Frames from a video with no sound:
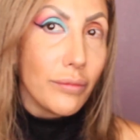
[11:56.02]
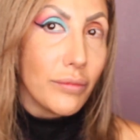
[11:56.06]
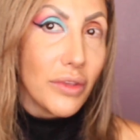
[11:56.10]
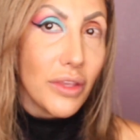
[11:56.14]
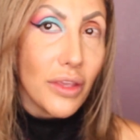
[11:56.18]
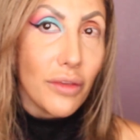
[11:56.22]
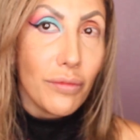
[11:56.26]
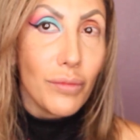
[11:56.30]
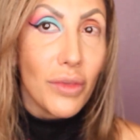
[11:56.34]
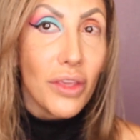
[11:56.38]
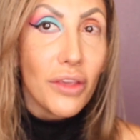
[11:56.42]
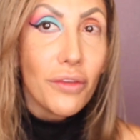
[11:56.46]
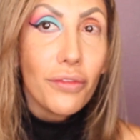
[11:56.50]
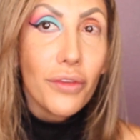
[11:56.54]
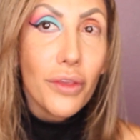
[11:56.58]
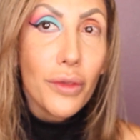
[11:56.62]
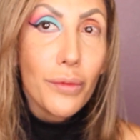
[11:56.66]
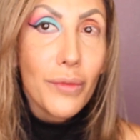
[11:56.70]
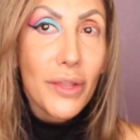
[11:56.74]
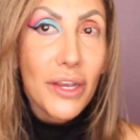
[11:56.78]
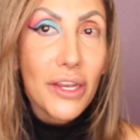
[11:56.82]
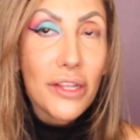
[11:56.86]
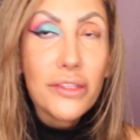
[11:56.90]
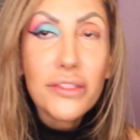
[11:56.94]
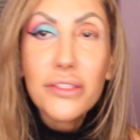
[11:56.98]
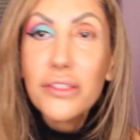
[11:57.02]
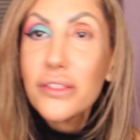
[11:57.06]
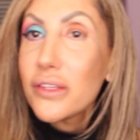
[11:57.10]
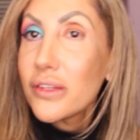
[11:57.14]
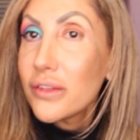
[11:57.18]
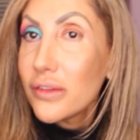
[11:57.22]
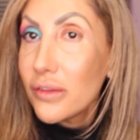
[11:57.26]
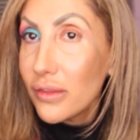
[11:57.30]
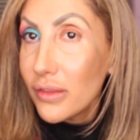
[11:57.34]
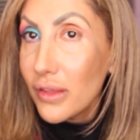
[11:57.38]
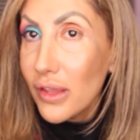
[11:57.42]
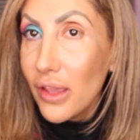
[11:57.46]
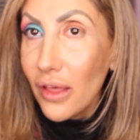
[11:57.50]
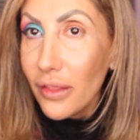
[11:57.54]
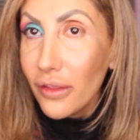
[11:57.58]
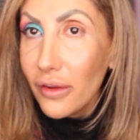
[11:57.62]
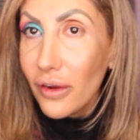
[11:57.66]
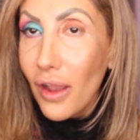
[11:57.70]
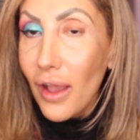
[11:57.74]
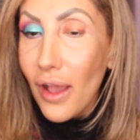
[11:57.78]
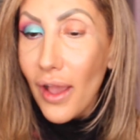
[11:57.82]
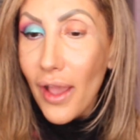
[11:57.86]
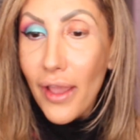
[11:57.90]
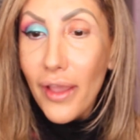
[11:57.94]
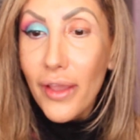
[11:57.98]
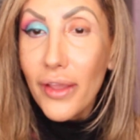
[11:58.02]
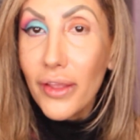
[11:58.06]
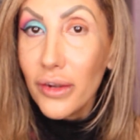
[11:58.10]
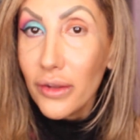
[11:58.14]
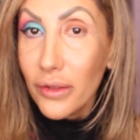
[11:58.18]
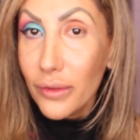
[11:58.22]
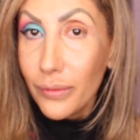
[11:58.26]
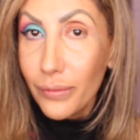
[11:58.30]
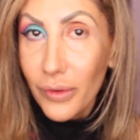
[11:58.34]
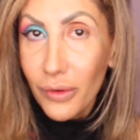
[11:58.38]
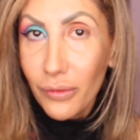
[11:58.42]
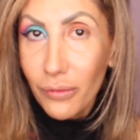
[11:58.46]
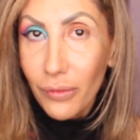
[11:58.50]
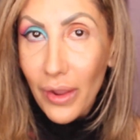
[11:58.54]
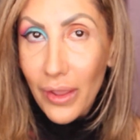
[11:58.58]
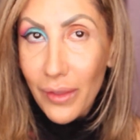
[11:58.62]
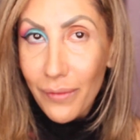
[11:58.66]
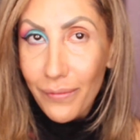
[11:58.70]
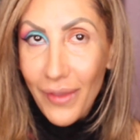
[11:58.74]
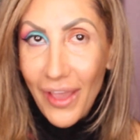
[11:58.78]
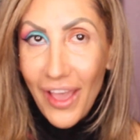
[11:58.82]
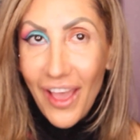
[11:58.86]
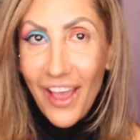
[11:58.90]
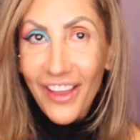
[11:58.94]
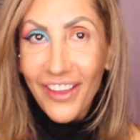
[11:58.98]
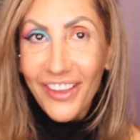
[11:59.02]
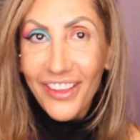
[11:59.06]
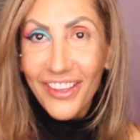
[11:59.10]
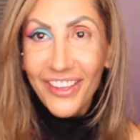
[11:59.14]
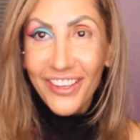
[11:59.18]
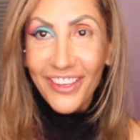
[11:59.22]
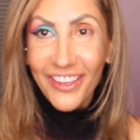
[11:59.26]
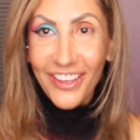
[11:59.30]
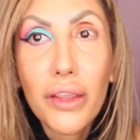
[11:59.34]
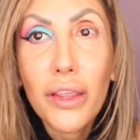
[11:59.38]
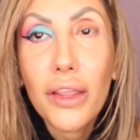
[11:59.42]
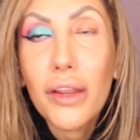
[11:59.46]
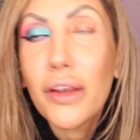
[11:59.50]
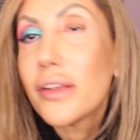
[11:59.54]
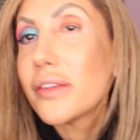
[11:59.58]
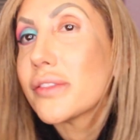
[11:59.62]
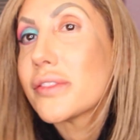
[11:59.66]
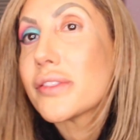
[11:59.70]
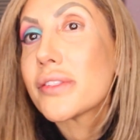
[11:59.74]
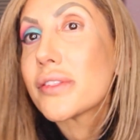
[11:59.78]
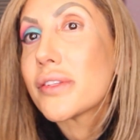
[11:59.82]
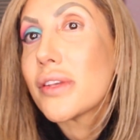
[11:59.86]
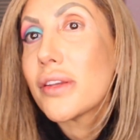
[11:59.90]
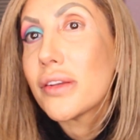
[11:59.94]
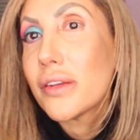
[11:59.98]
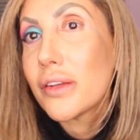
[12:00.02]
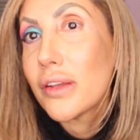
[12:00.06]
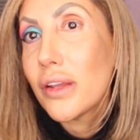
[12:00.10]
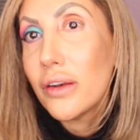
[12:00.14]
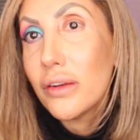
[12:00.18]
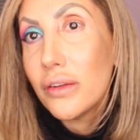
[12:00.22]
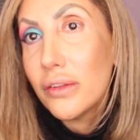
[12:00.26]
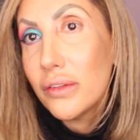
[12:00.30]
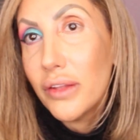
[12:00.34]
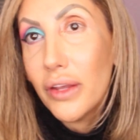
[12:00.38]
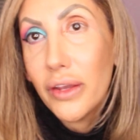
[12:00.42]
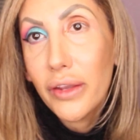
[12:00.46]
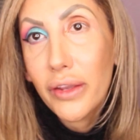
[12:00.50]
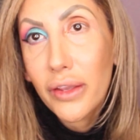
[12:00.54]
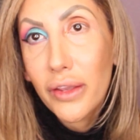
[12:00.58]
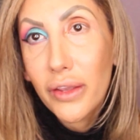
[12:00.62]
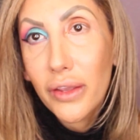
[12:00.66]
give me a few minutes to do the other eye, and I'll be right back. And it's gonna look